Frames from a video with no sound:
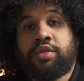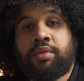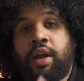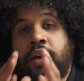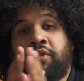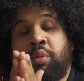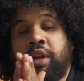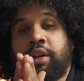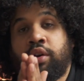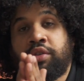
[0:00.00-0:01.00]
So now
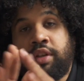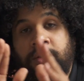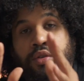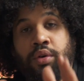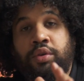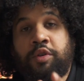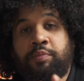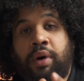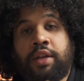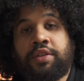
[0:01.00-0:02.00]
everybody knows that you don't use
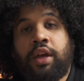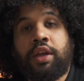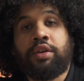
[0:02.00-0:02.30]
bots,